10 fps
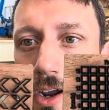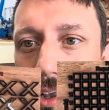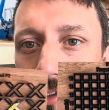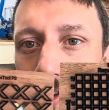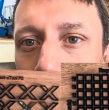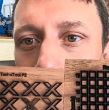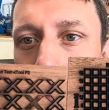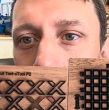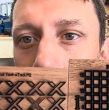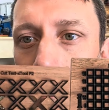And so these
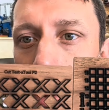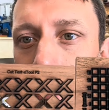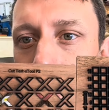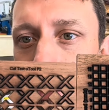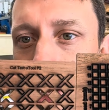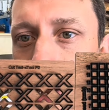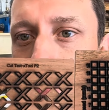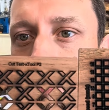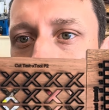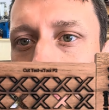are about the
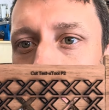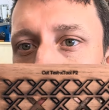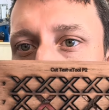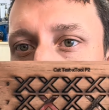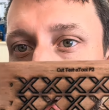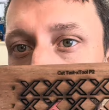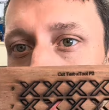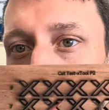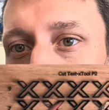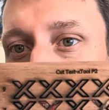same feeds and speeds. So you
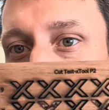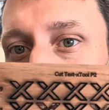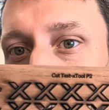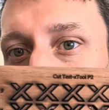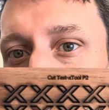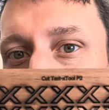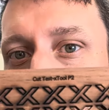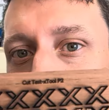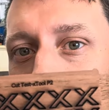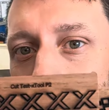can see
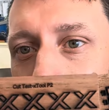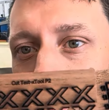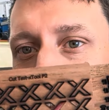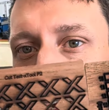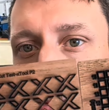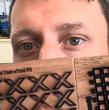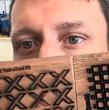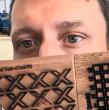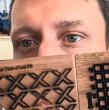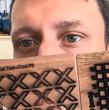that something
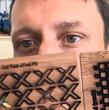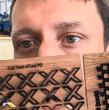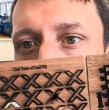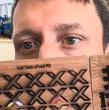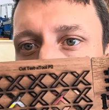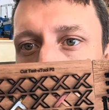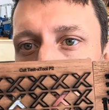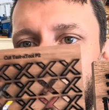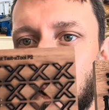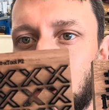is just terribly
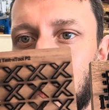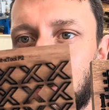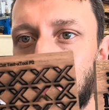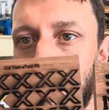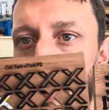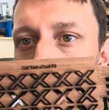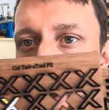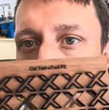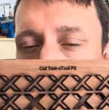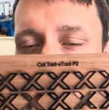wrong if
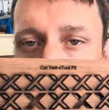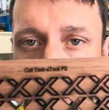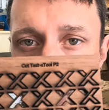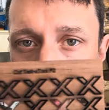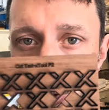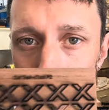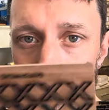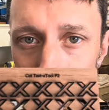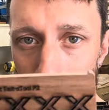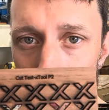my laser
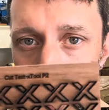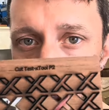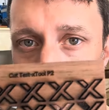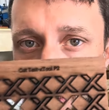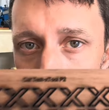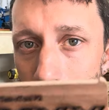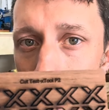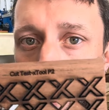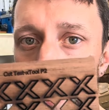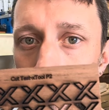that's about half the
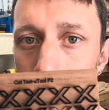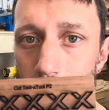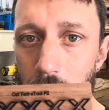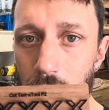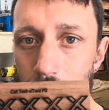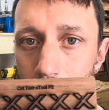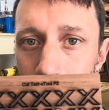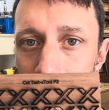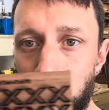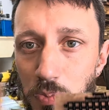power
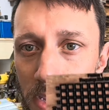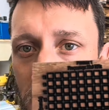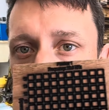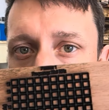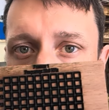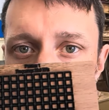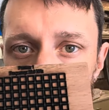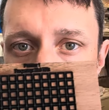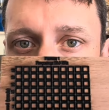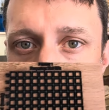is beating
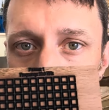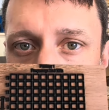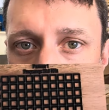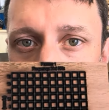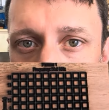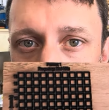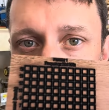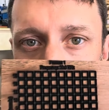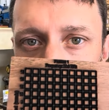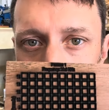my laser with
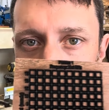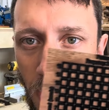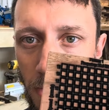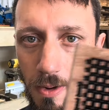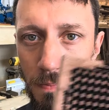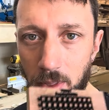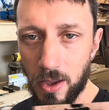double the power.